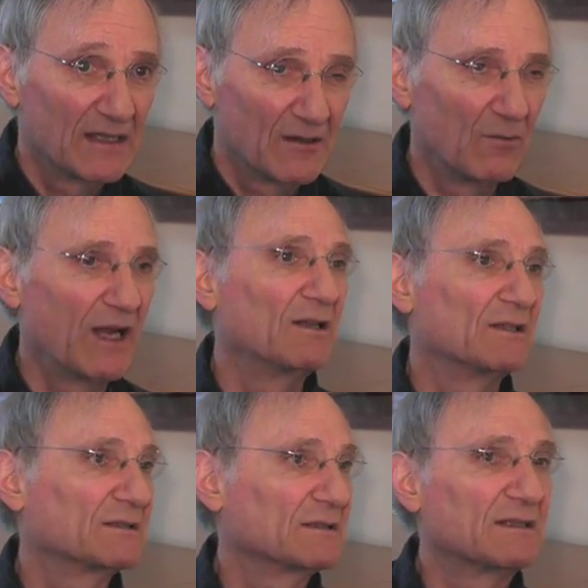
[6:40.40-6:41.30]

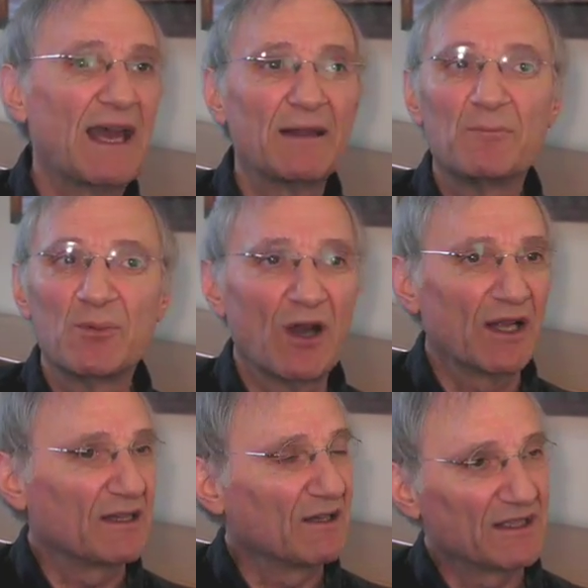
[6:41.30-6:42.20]
Well, that
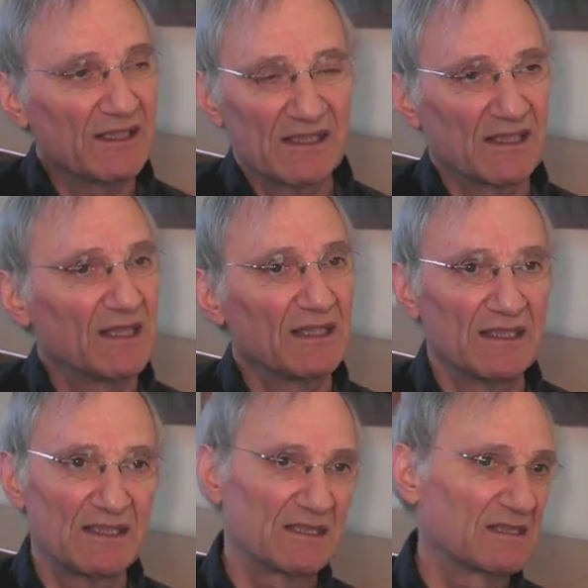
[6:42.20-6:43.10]
brought the autistic
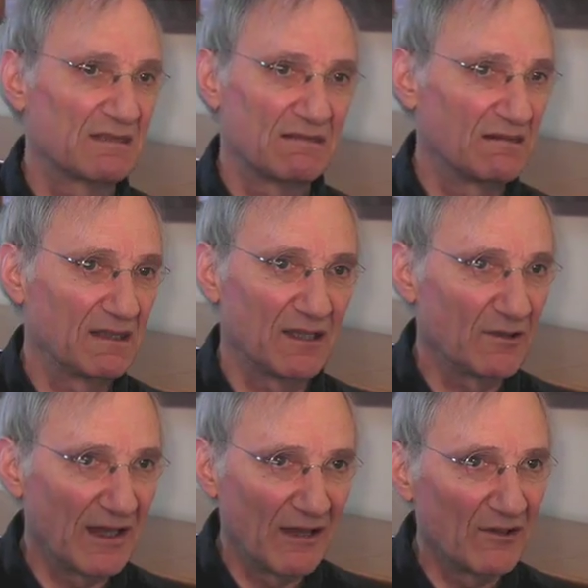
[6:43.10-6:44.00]
kids you know,
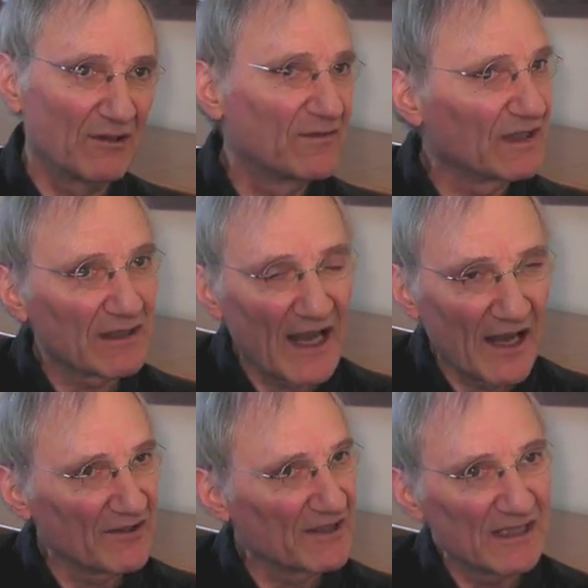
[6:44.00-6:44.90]
out of the
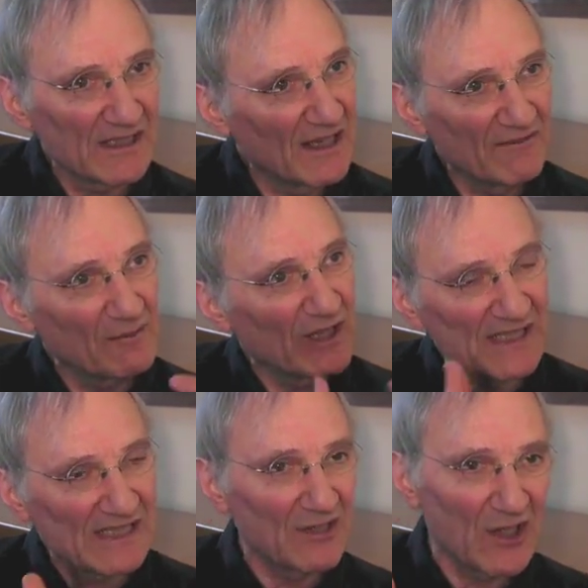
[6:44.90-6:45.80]
houses, and everybody
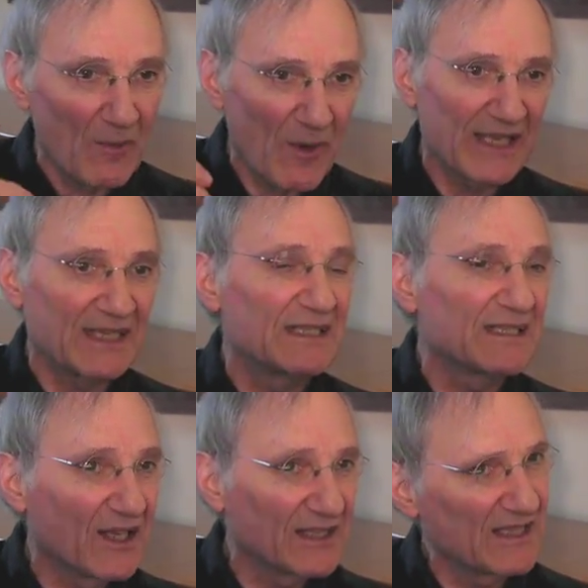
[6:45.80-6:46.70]
said, you know, my
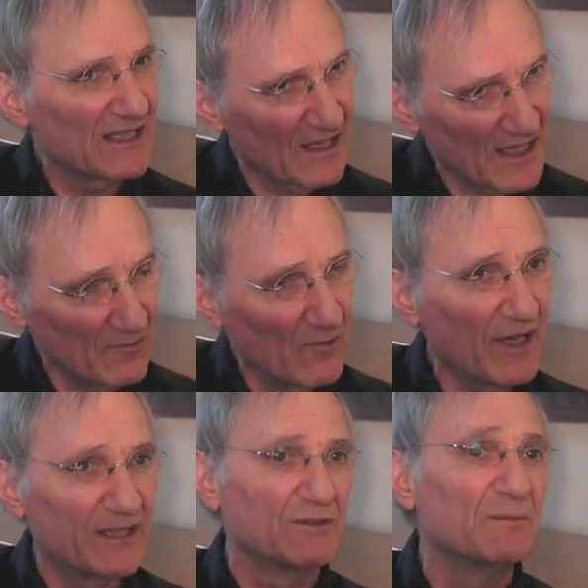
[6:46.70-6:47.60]
kid's autistic. I
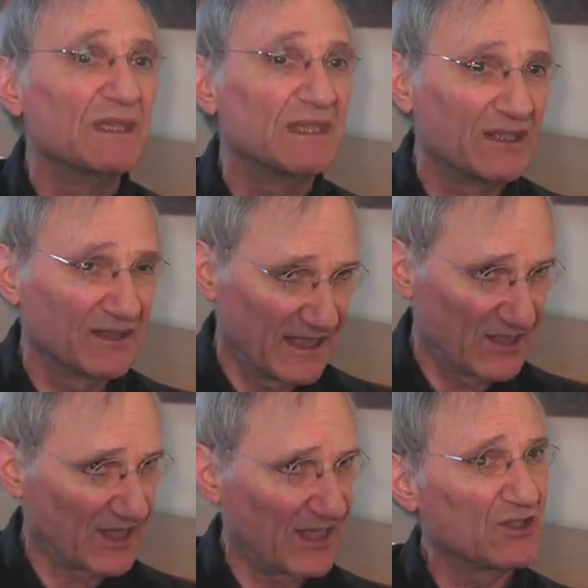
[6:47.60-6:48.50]
want remedial
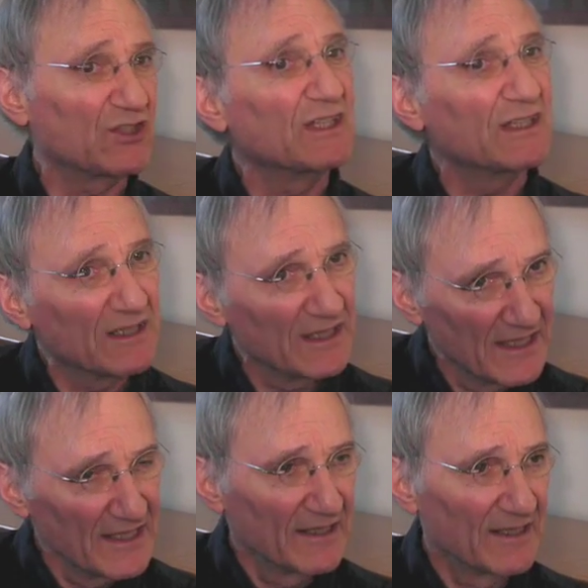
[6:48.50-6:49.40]
education
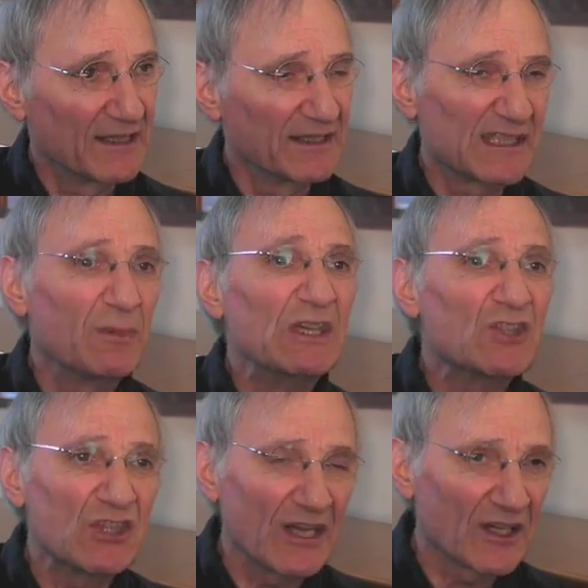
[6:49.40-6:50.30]
and uh,
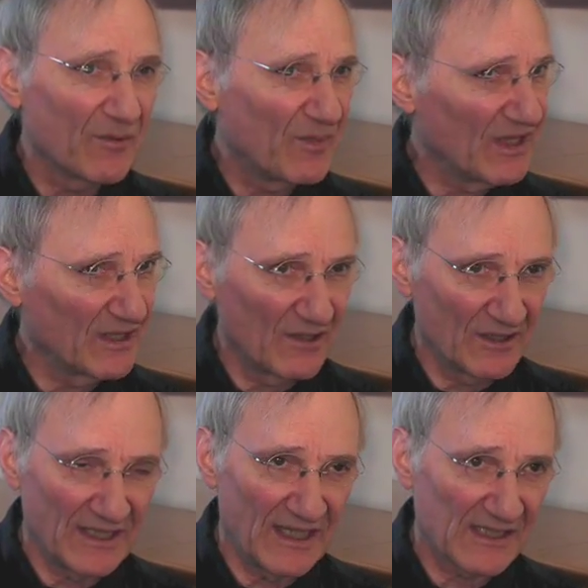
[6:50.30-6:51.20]
speech therapy and all
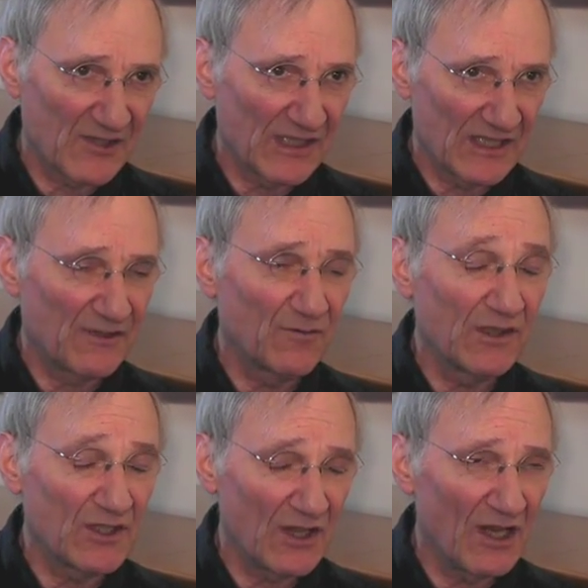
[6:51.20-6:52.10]
the extras for
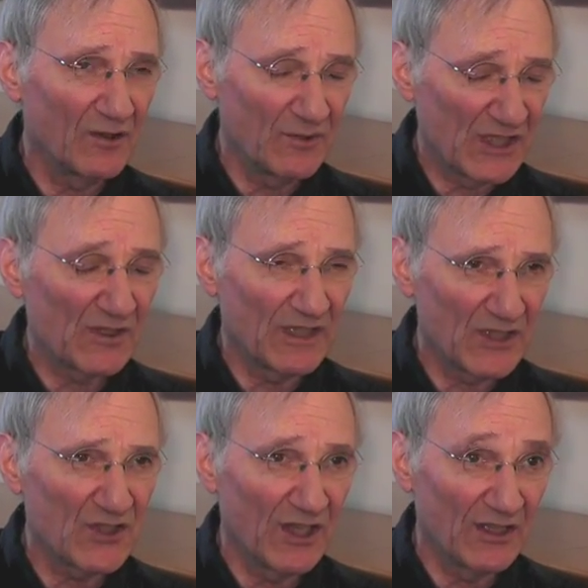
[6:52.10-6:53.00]
the child, which is what
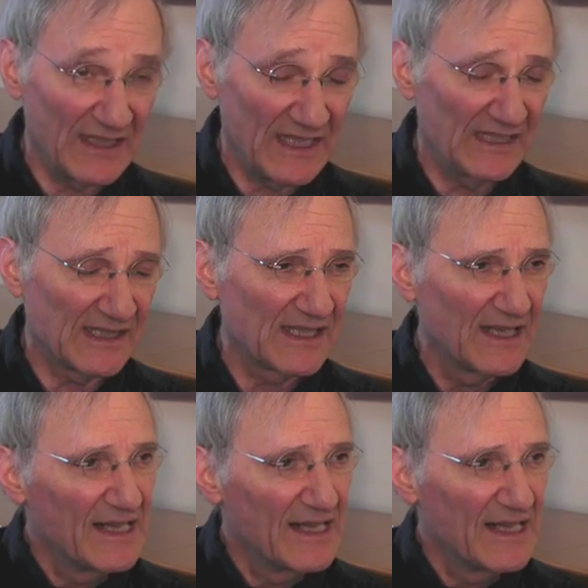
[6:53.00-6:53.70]
the child needs.